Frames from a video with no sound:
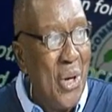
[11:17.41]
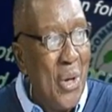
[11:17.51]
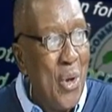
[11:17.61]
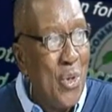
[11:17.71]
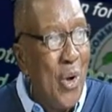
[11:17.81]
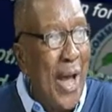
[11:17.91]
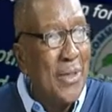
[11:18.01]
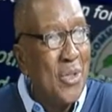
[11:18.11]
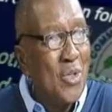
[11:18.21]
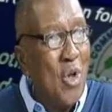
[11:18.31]
you can't
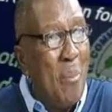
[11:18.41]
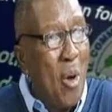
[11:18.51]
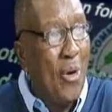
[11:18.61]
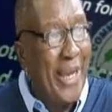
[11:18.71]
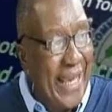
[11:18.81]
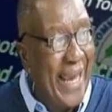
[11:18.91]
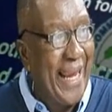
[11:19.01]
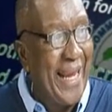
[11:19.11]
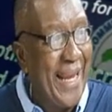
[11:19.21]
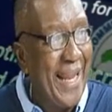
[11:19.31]
stop
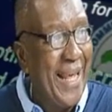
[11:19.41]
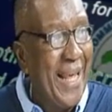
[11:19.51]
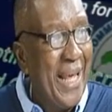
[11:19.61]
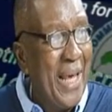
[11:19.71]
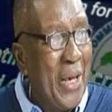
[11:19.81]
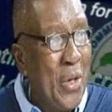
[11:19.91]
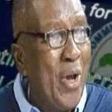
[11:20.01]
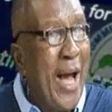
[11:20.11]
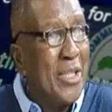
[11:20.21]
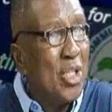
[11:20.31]
hurricane, you
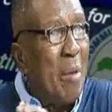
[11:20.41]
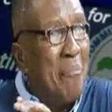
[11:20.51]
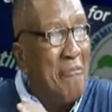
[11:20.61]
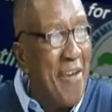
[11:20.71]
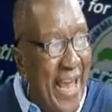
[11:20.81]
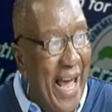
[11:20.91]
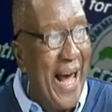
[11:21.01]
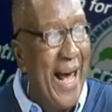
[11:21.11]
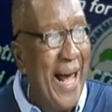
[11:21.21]
can't stop fire.